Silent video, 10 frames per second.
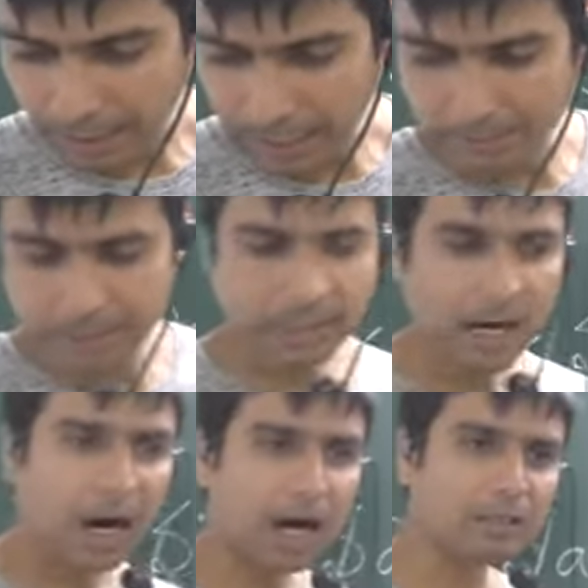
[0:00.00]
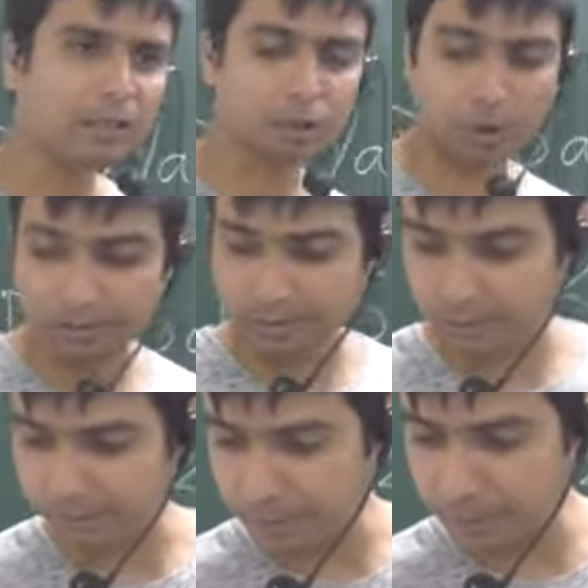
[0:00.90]
and make hard
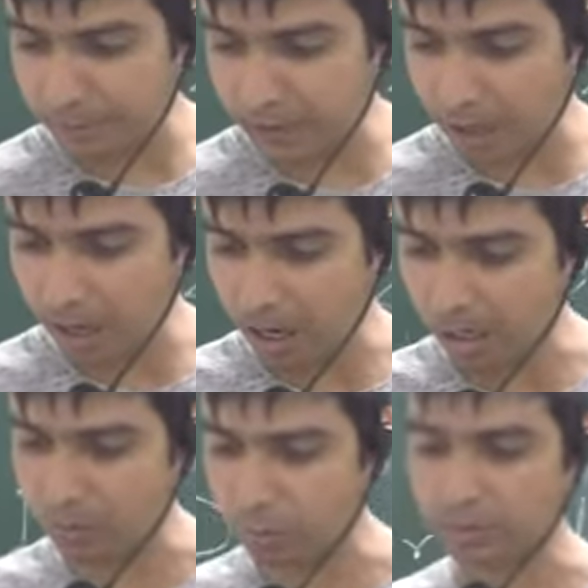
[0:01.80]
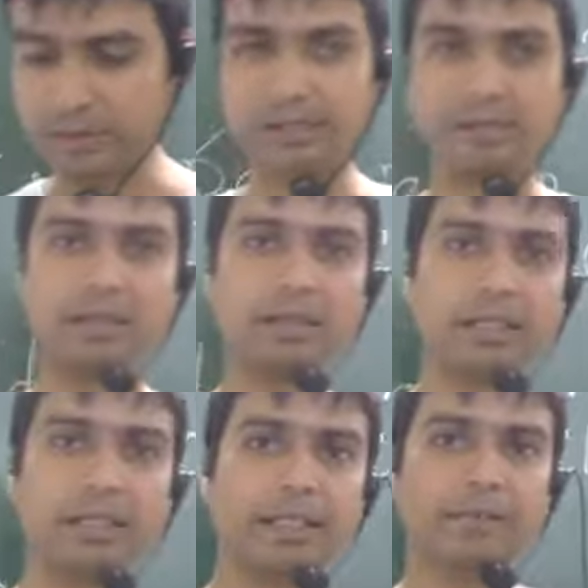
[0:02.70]
choices between our roles as an
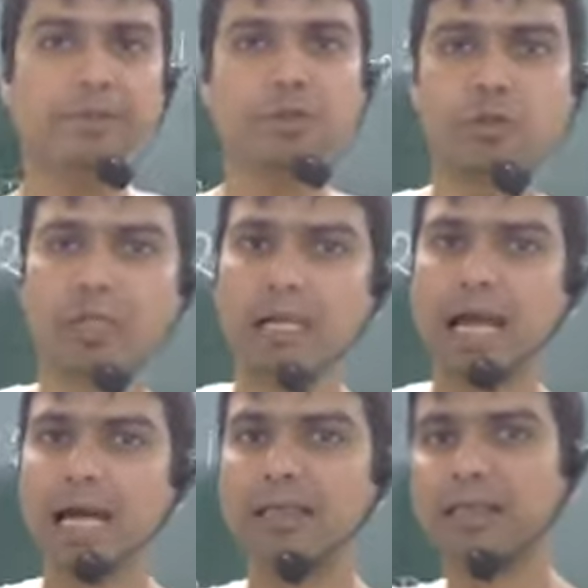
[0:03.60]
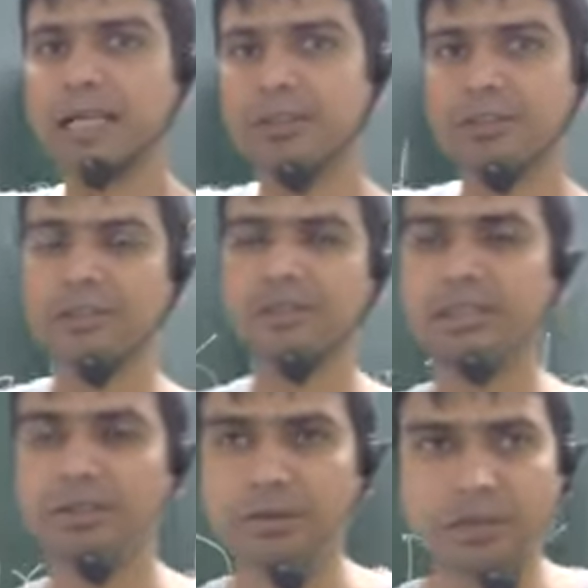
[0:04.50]
individual and the national
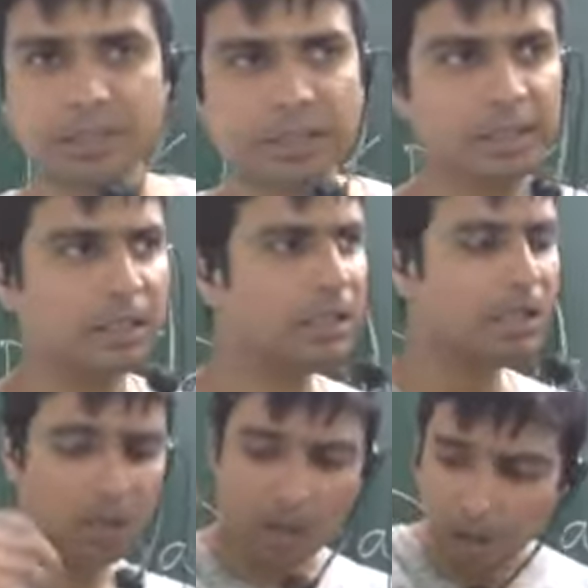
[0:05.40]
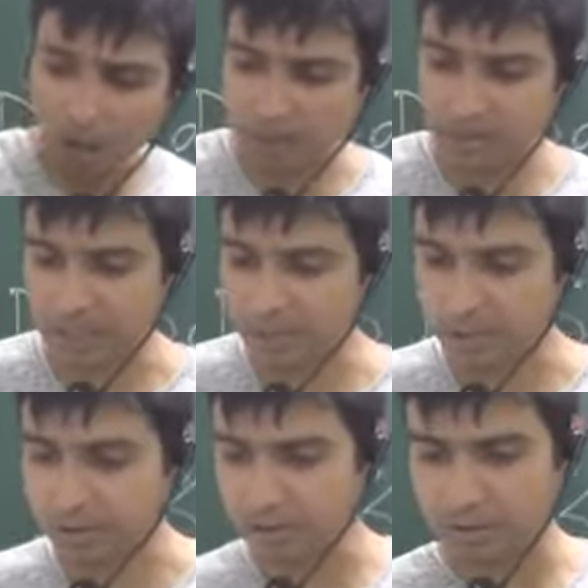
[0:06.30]
security or the
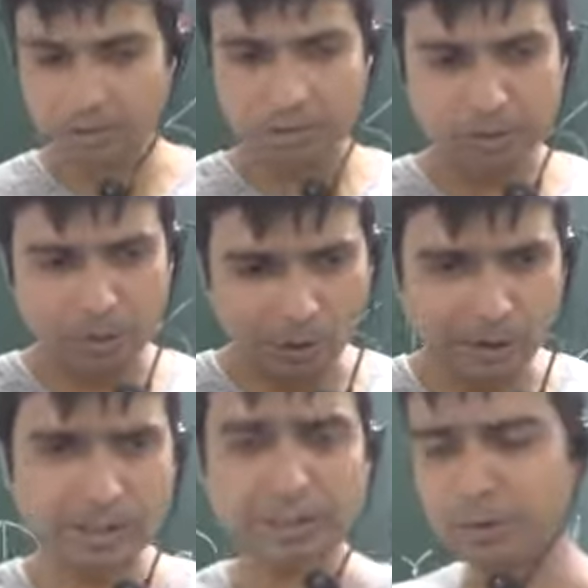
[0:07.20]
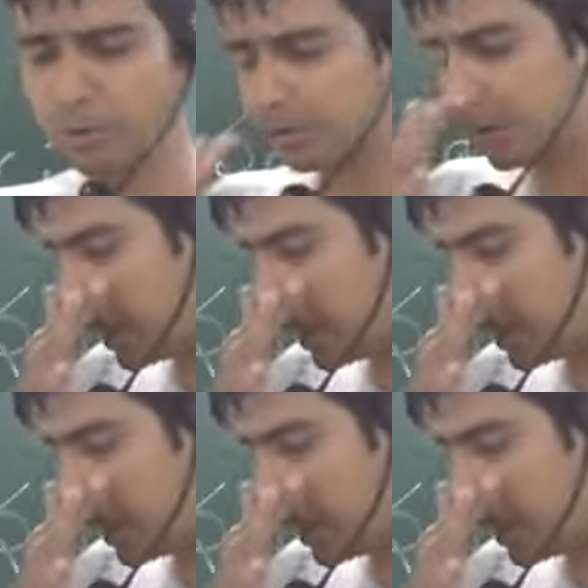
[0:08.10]
national loyalty towards the